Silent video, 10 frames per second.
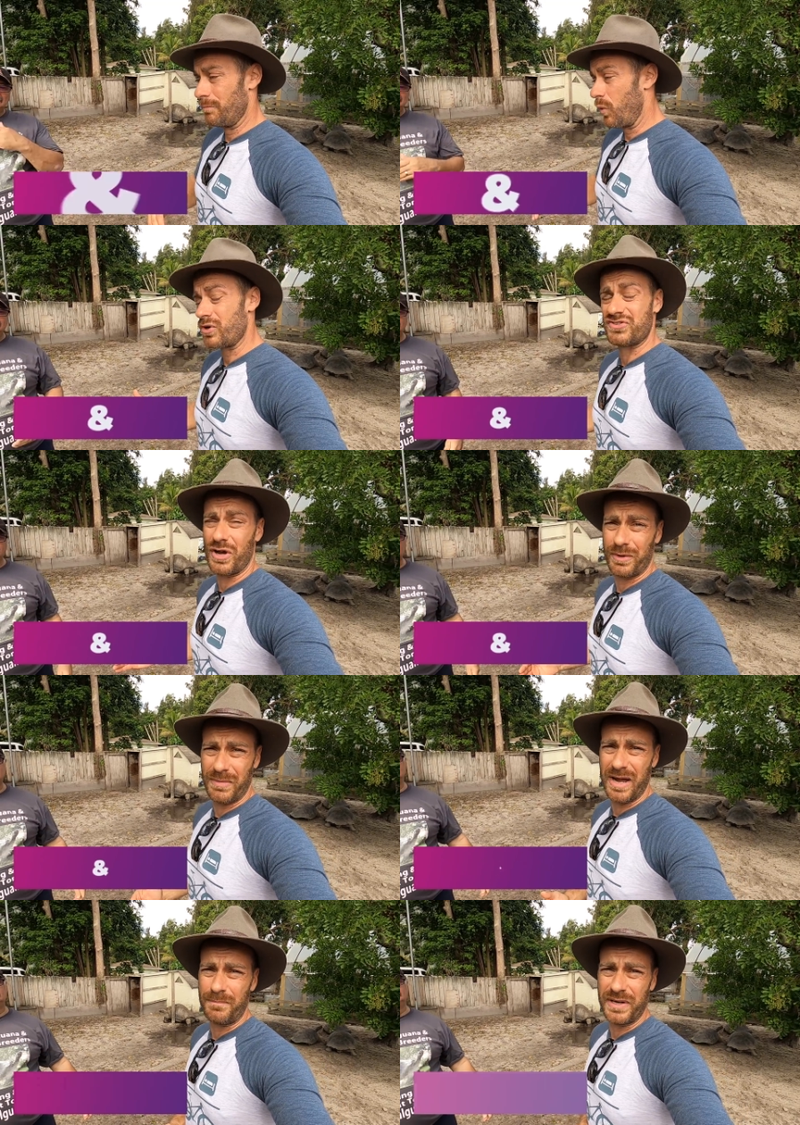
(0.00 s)
More so, in
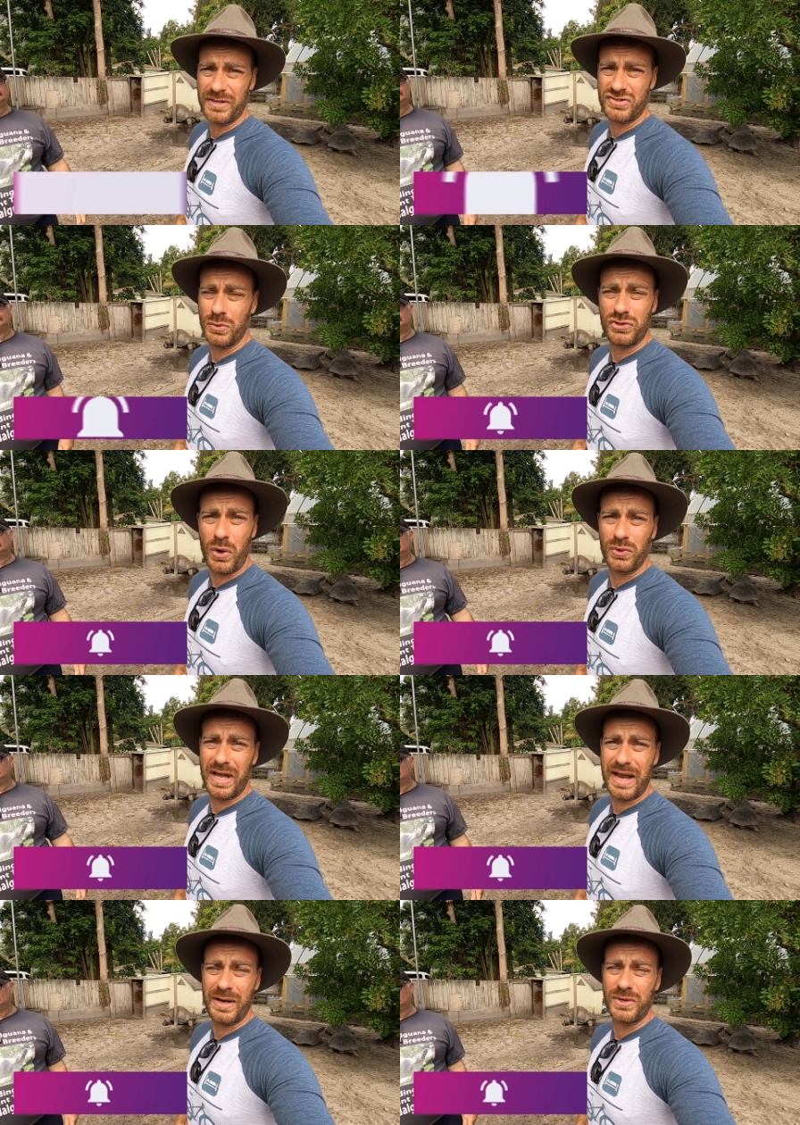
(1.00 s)
my opinion. So don't
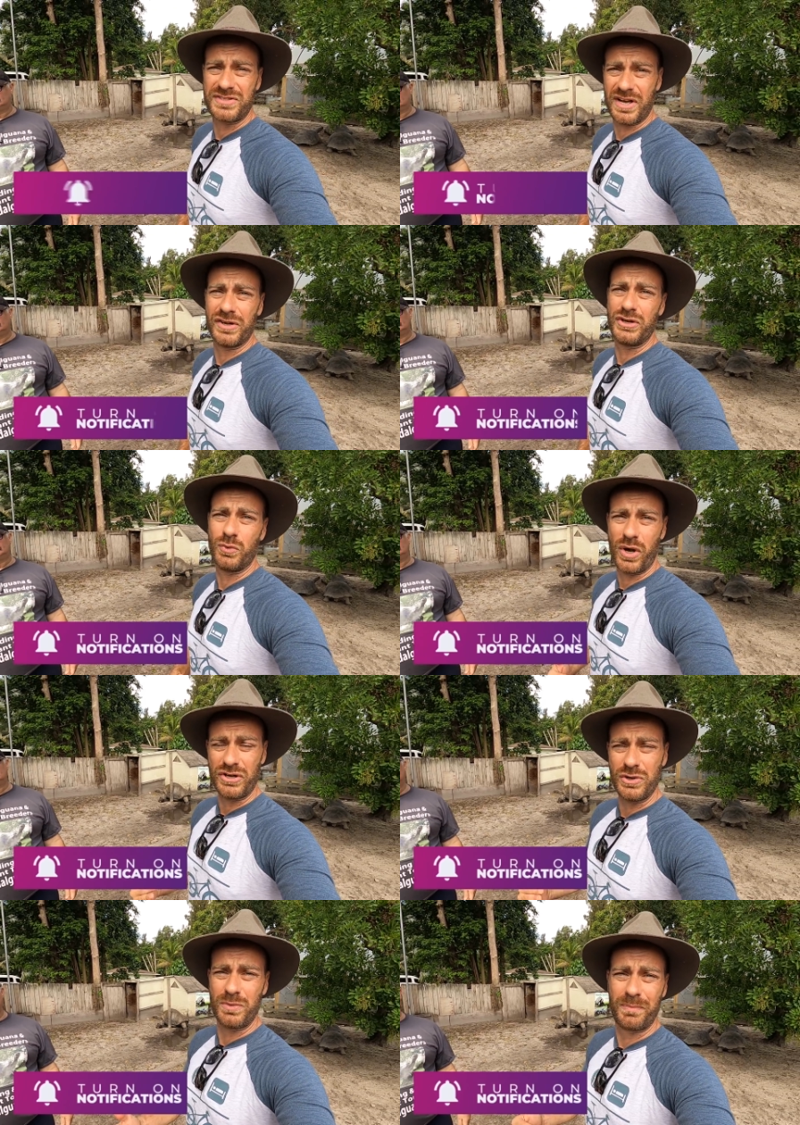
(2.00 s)
let anyone tell you
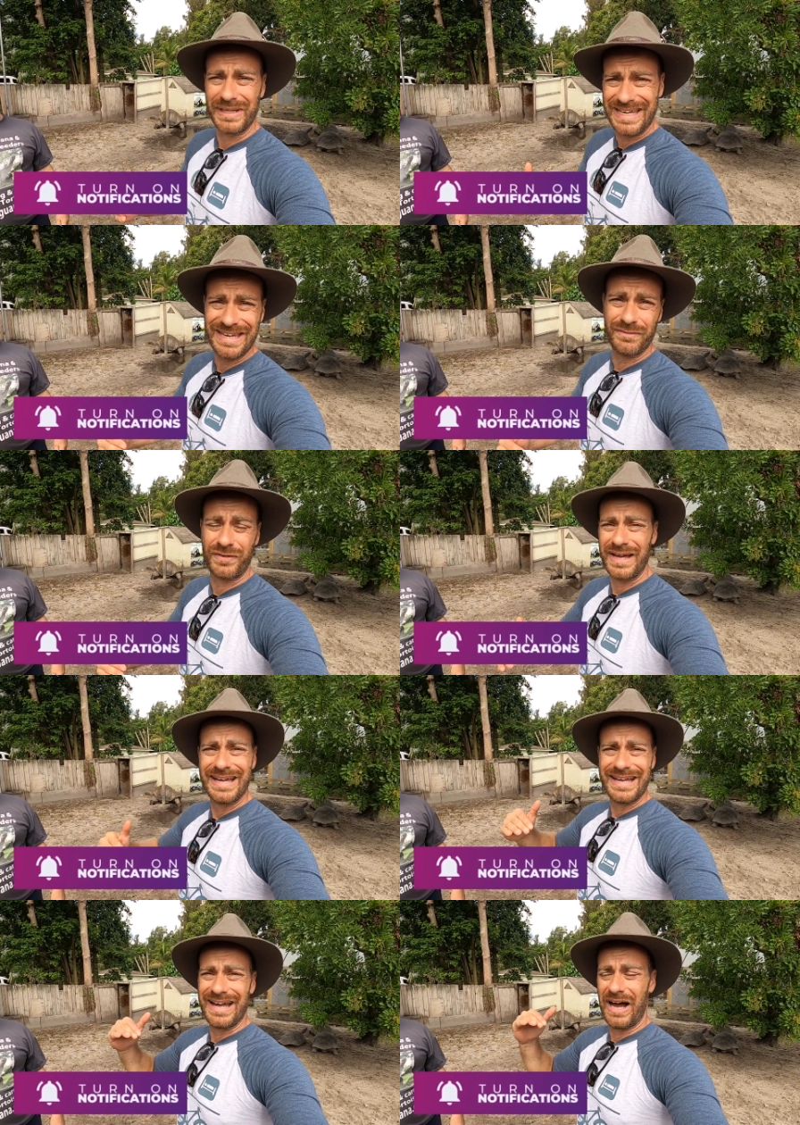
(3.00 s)
what you believe
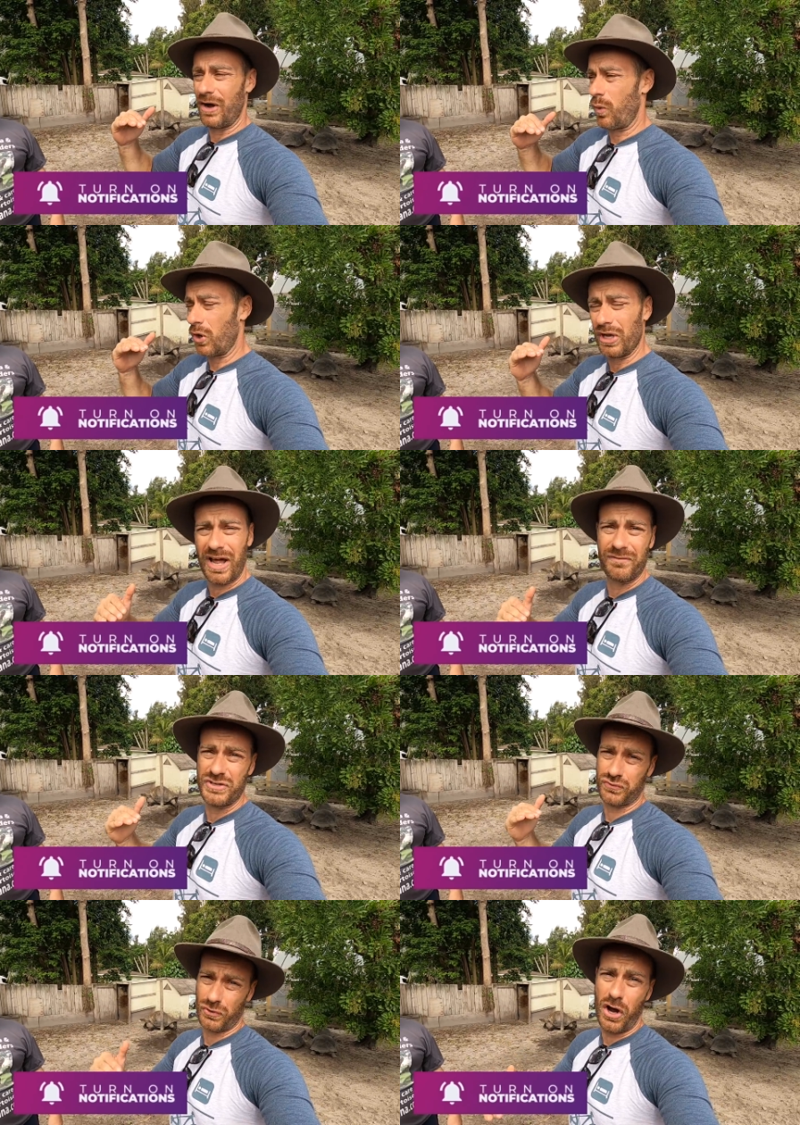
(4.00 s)
or love
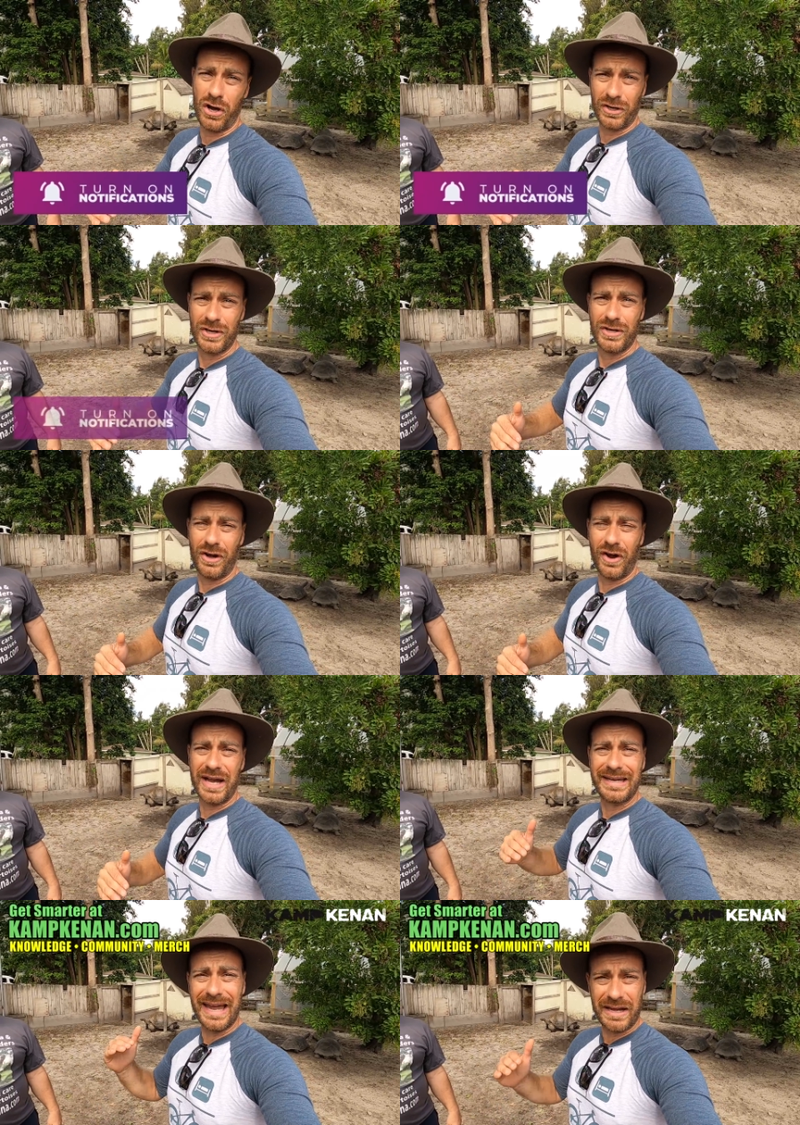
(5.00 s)
is wrong. All
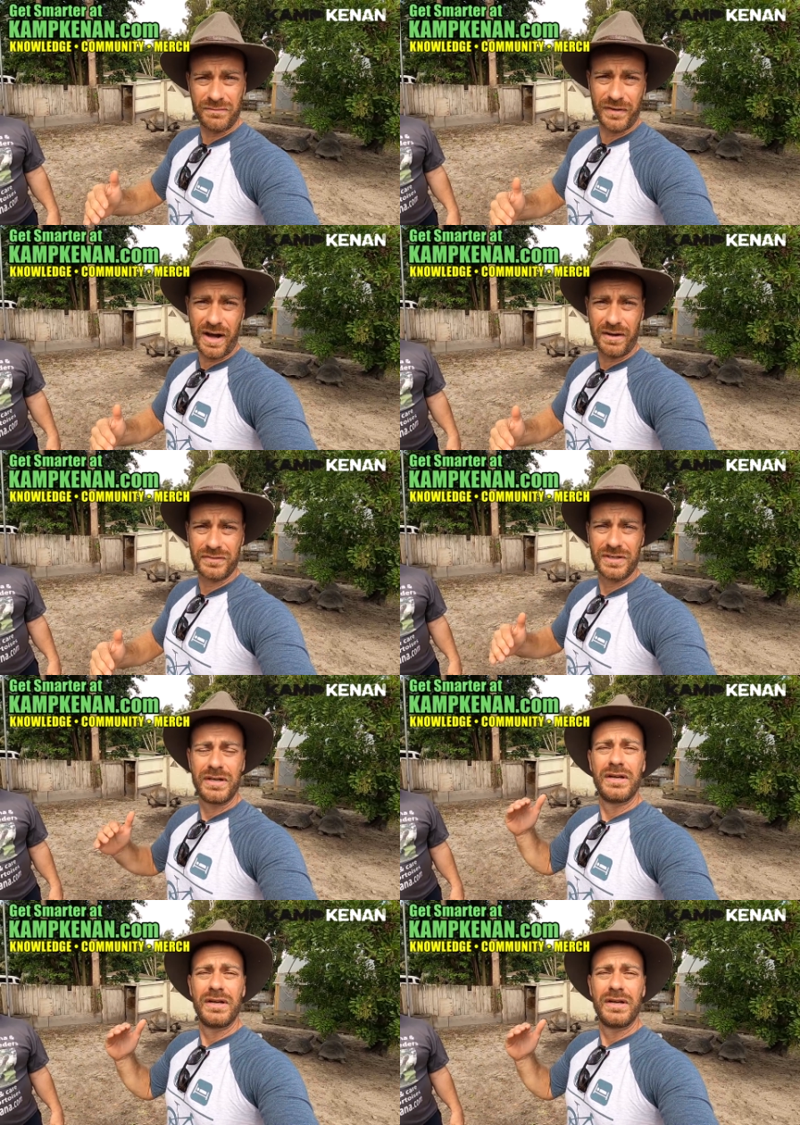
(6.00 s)
right, get involved.